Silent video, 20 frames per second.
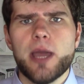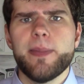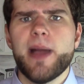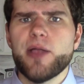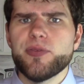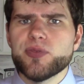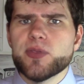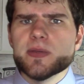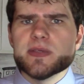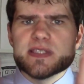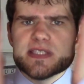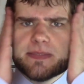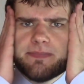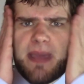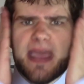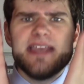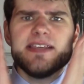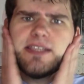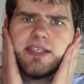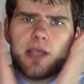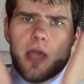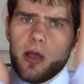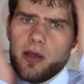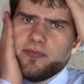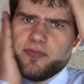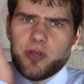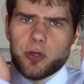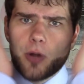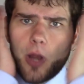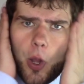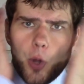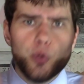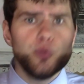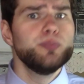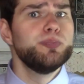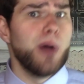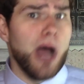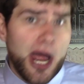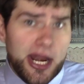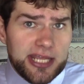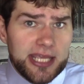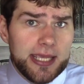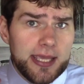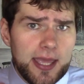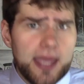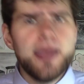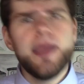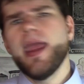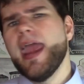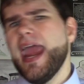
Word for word: about the space of your own body